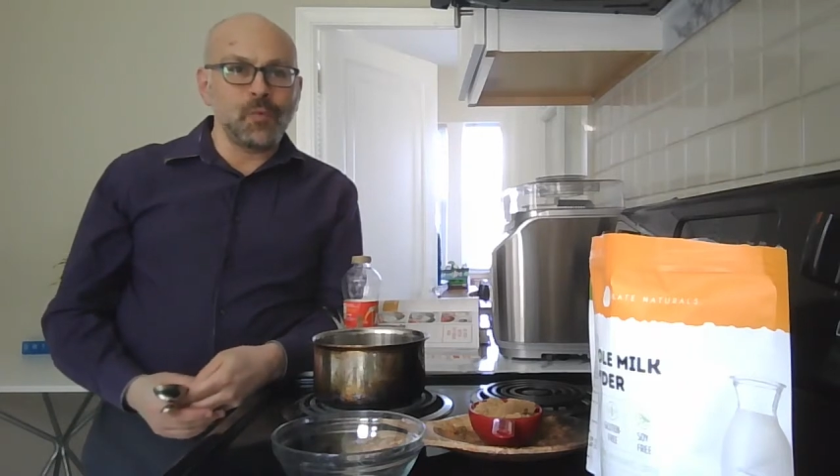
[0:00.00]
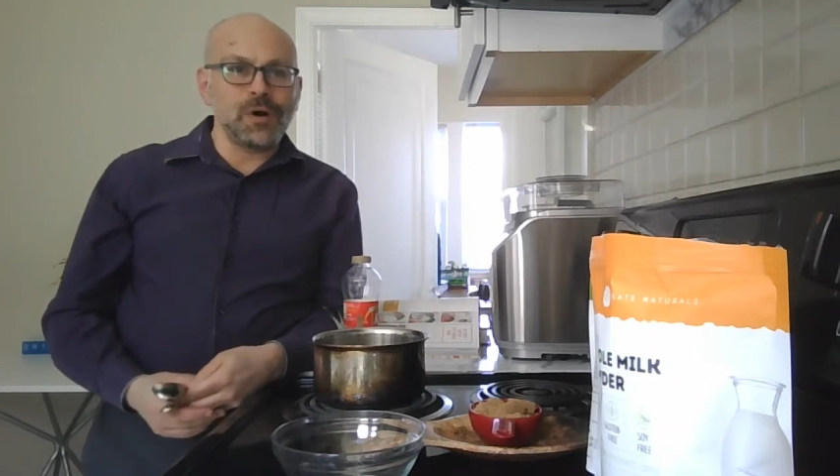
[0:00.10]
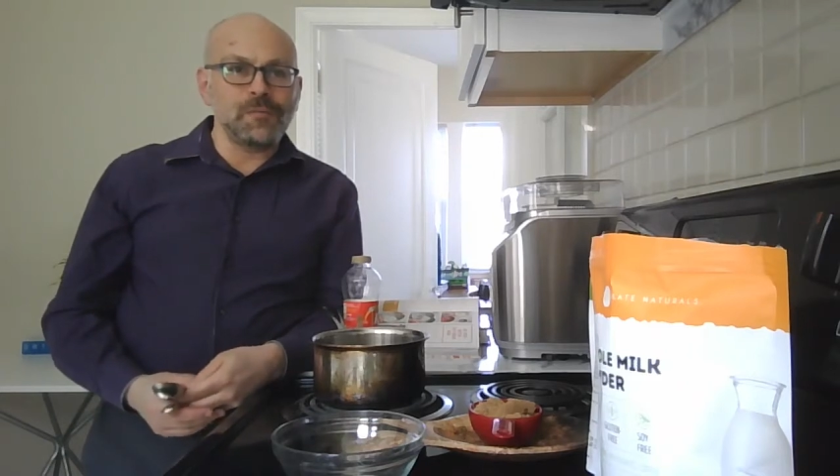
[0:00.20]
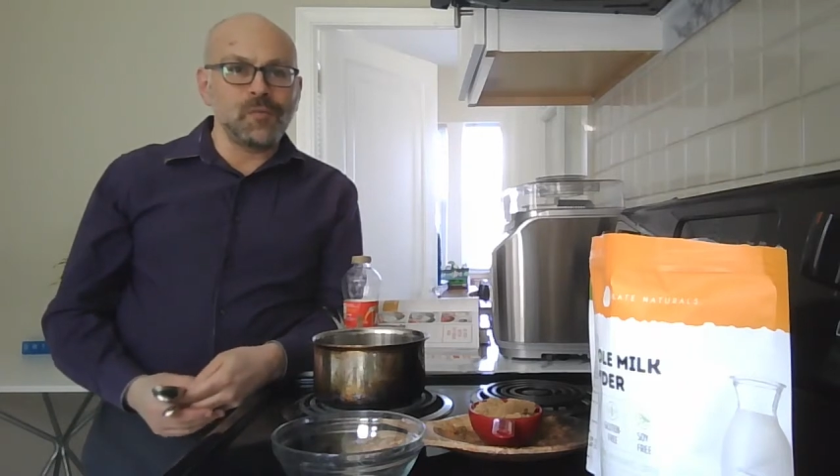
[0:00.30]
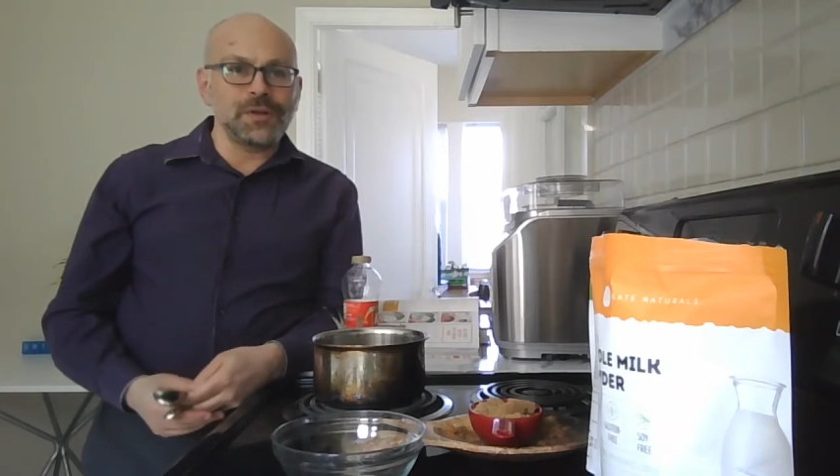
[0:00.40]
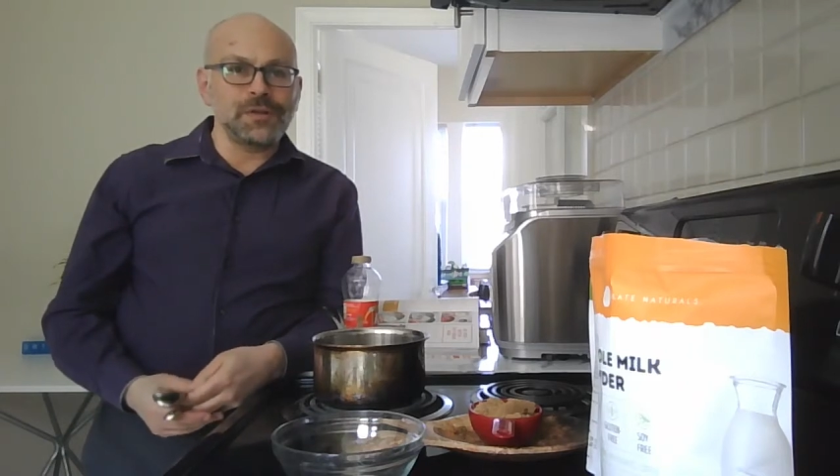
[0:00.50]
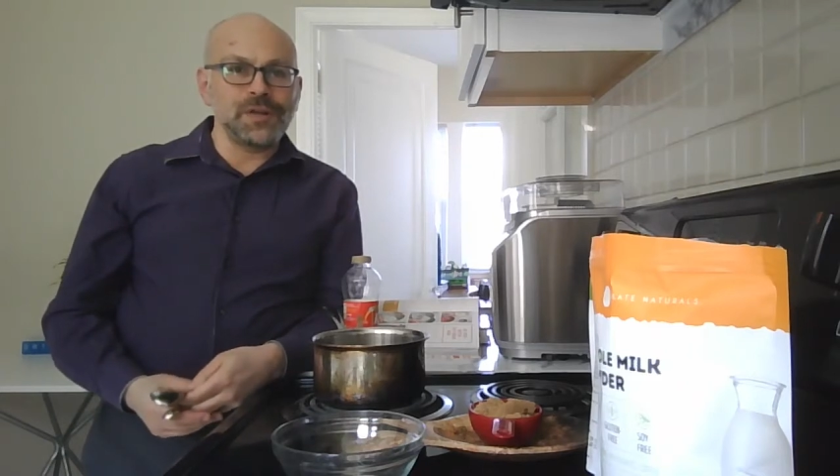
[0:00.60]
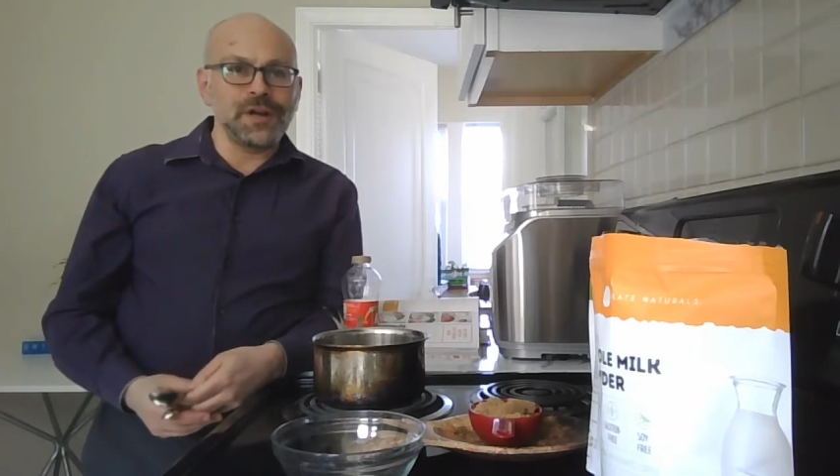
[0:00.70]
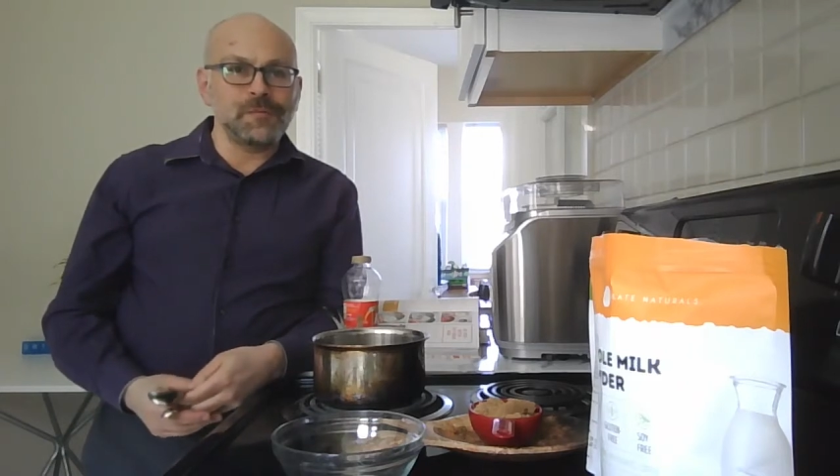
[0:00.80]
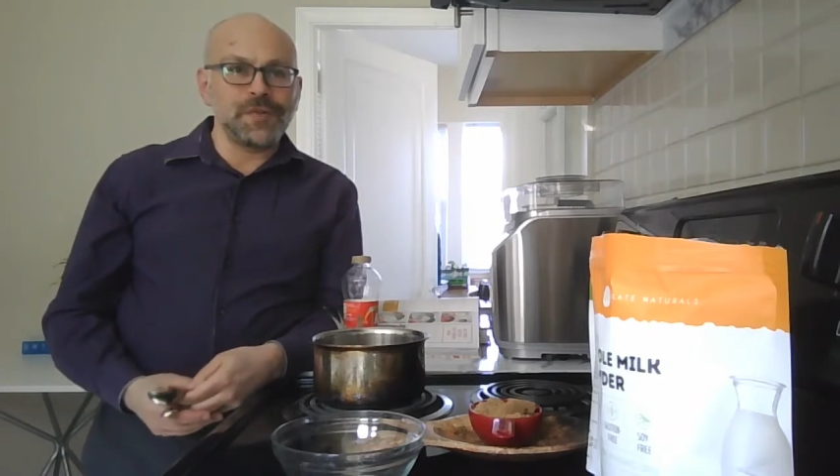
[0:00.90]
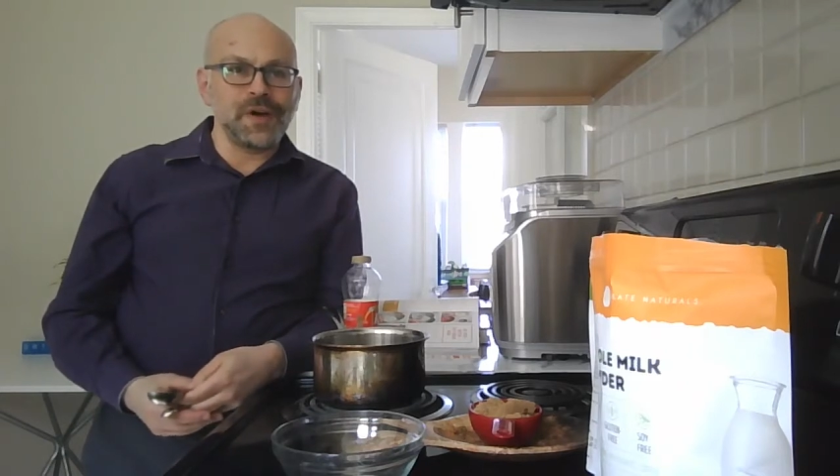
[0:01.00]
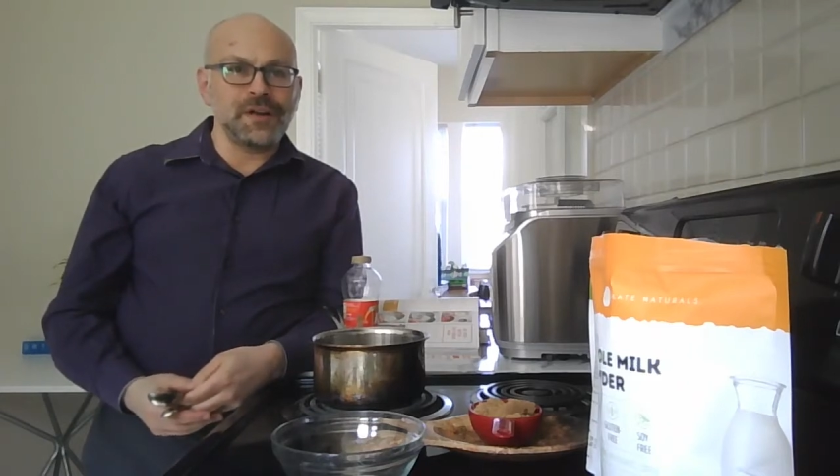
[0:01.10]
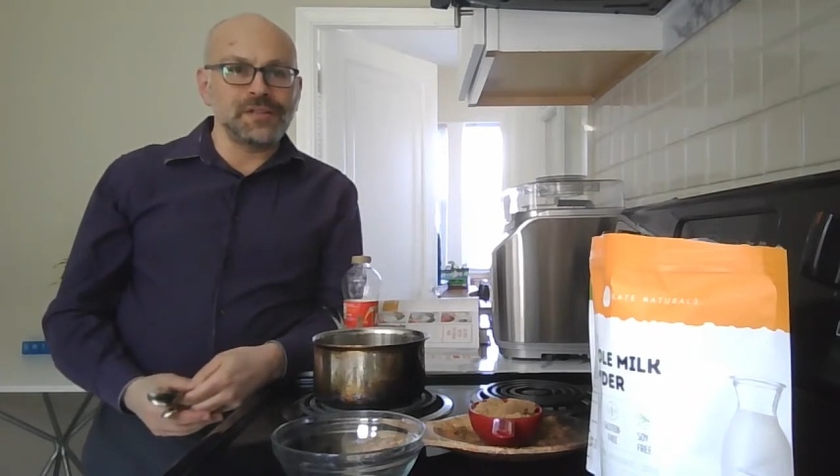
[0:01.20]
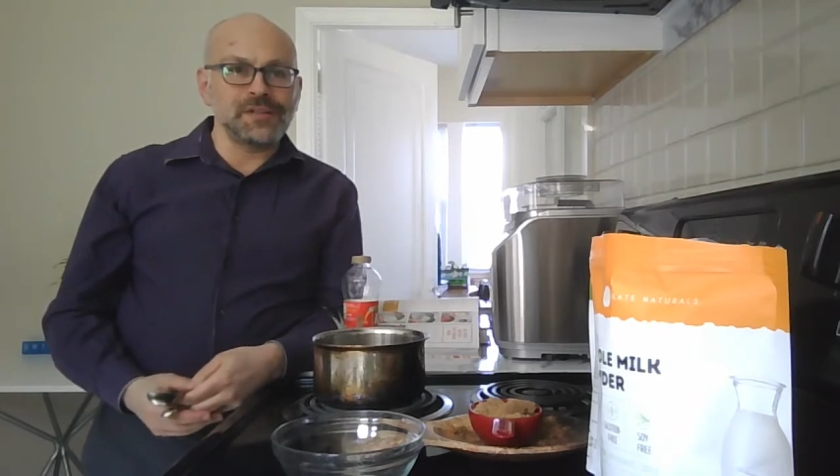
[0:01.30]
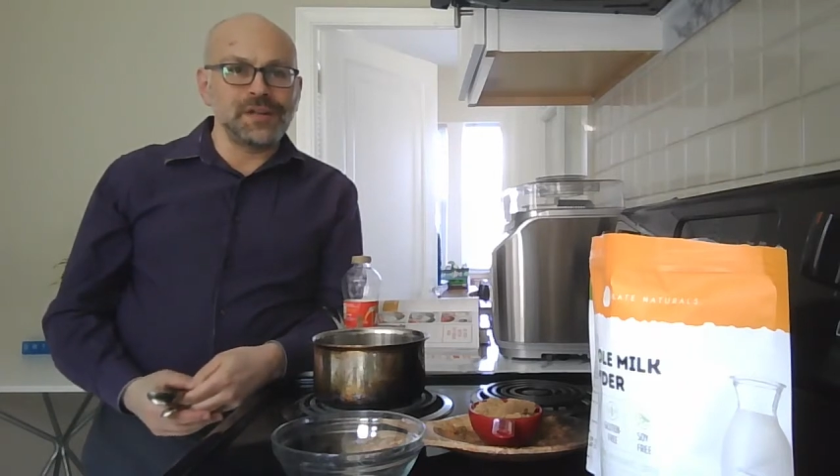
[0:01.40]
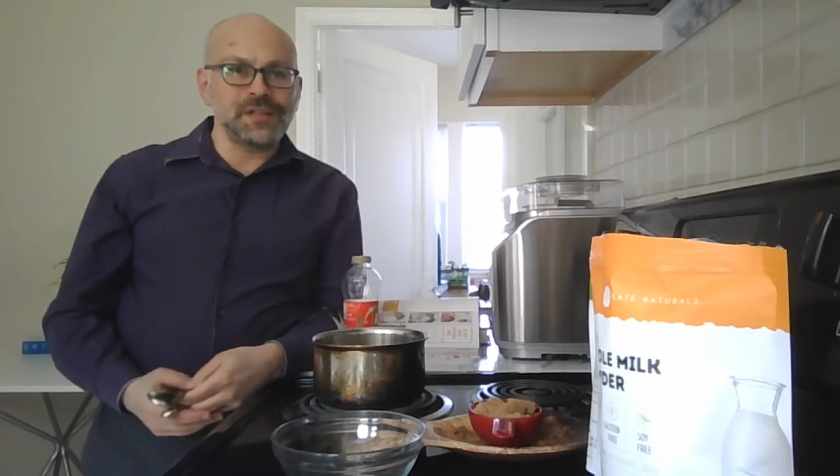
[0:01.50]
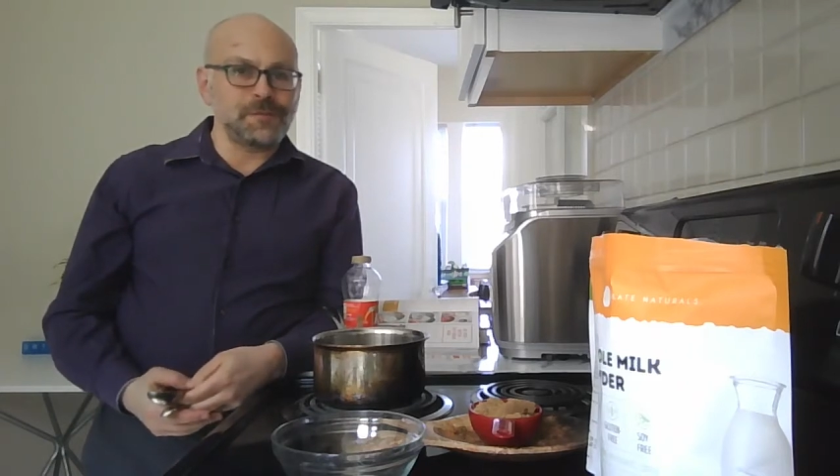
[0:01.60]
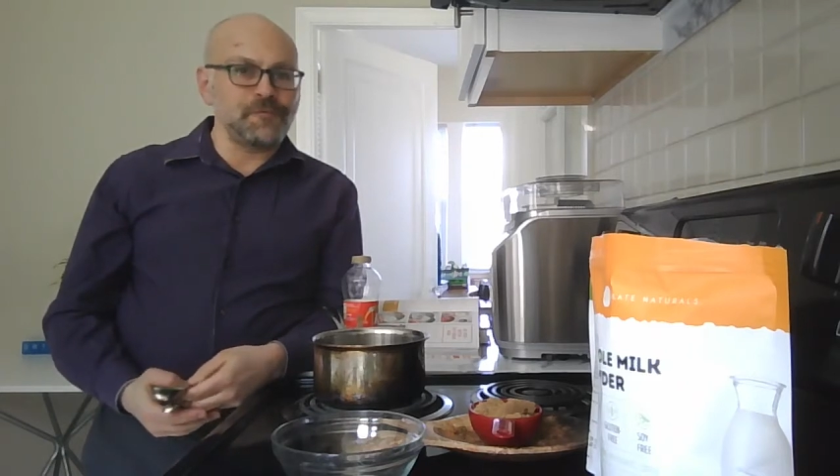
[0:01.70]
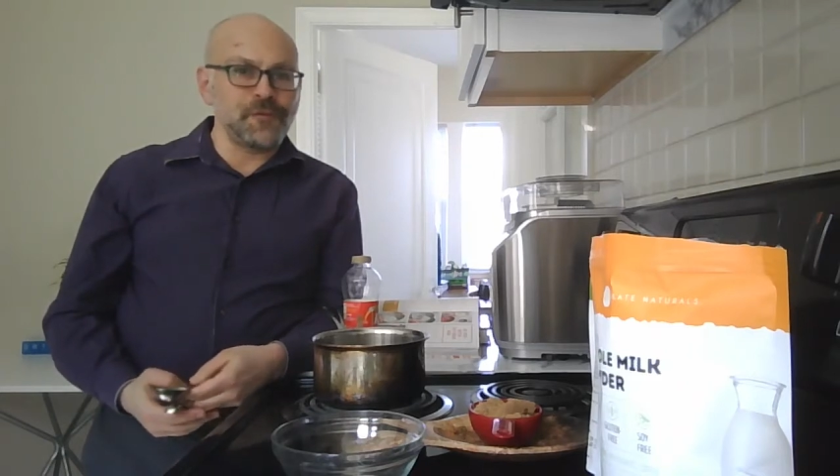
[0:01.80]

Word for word: What you'd get with that is you'd get some